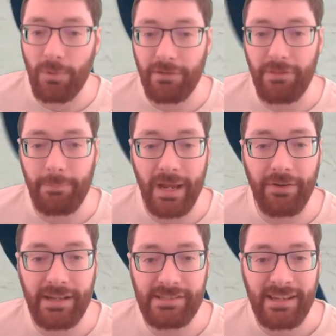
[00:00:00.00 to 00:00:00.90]
one of the
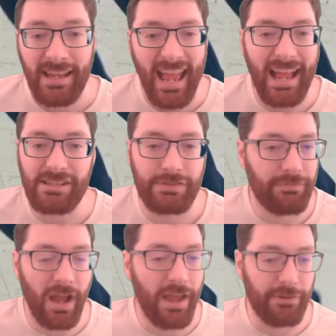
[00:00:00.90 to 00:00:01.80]
parries as
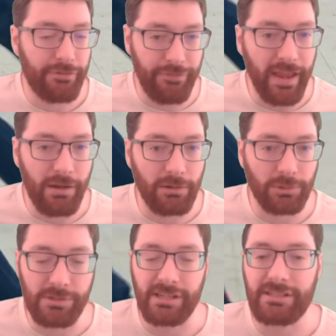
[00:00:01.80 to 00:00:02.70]
either failed
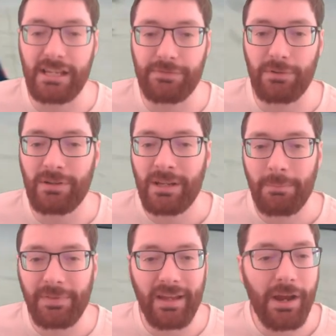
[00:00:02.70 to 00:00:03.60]
or successful,
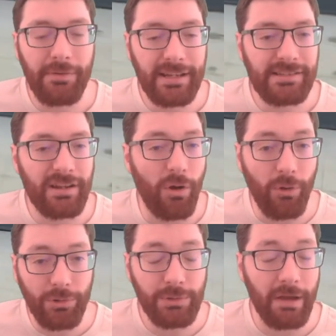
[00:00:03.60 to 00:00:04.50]
but the irony is that
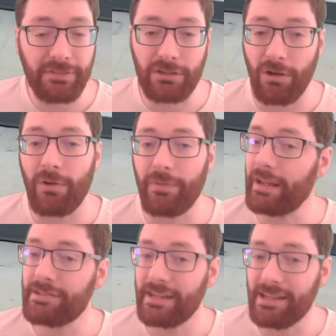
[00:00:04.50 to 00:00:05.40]
all you have to call
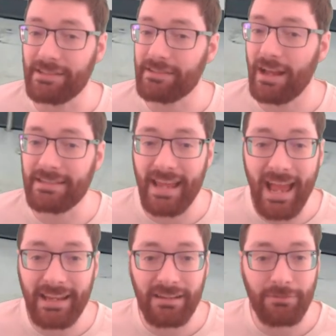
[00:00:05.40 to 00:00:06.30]
this is
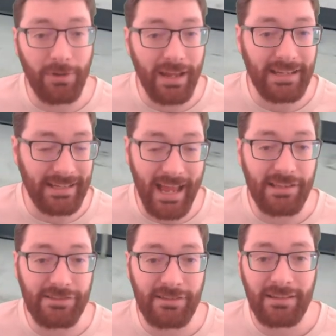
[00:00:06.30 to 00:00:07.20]
attack right,
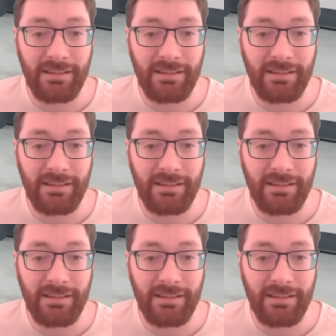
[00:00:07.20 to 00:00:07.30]
yes,